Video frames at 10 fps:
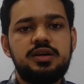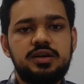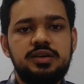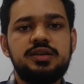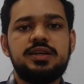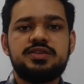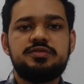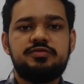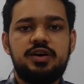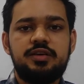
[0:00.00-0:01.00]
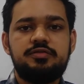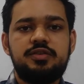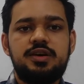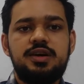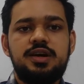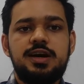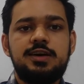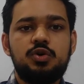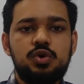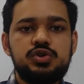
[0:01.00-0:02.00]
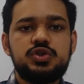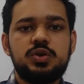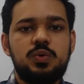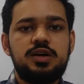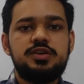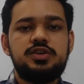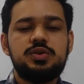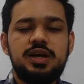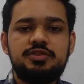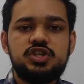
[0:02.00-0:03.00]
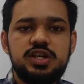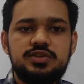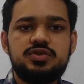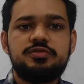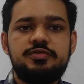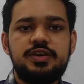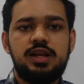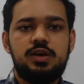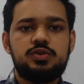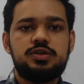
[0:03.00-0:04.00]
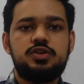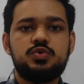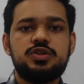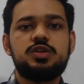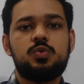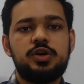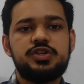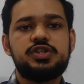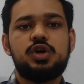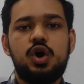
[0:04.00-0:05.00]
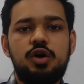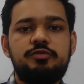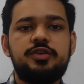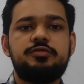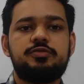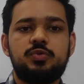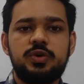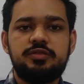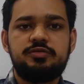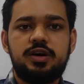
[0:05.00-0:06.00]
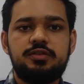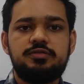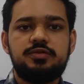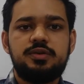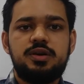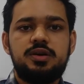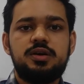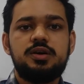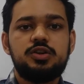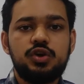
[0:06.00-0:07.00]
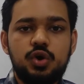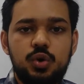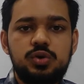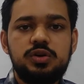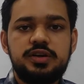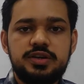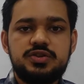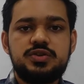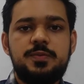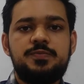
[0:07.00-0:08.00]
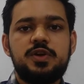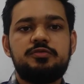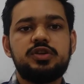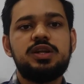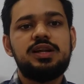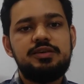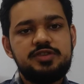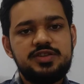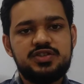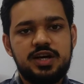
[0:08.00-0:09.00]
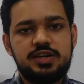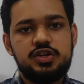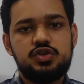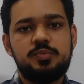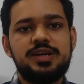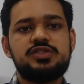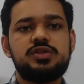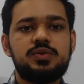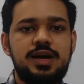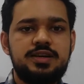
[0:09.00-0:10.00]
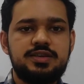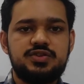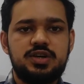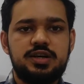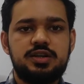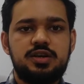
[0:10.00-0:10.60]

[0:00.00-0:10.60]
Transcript: in lesson 5, and also the one you'll have a chance to fill out using the worksheet offered for week 5. The goal is for the left-hand side to match the right-hand side